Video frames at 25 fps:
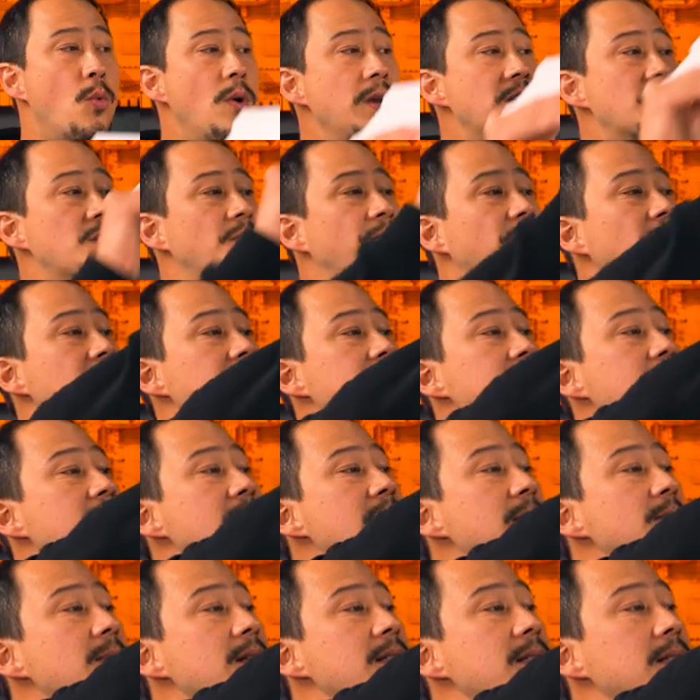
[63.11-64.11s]
which fits
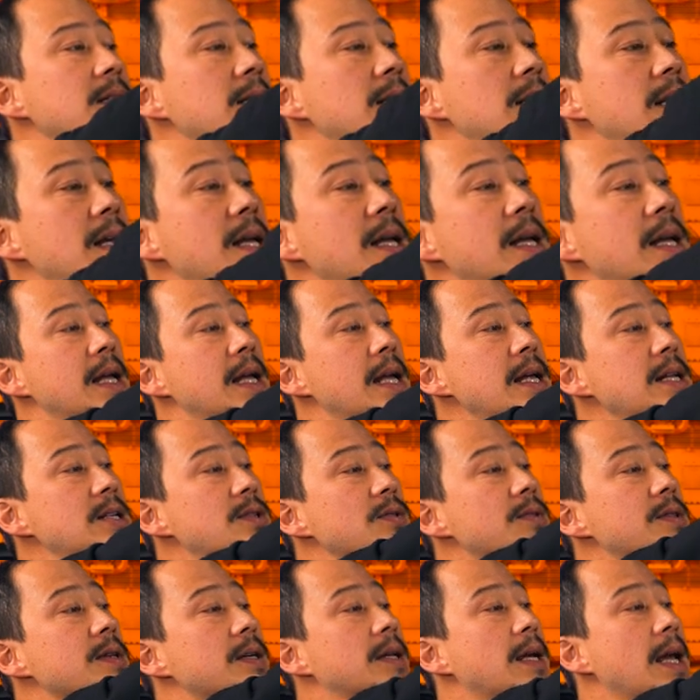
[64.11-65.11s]
seamlessly
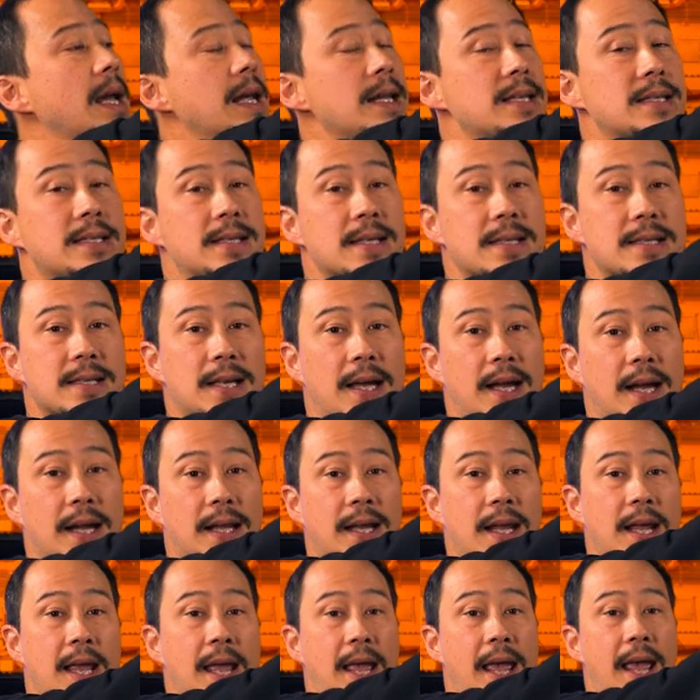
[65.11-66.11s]
into the case
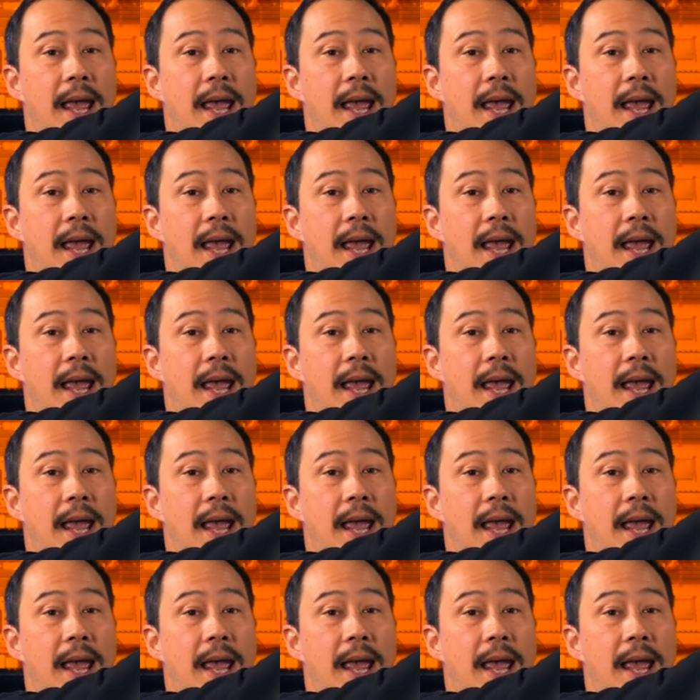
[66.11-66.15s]
design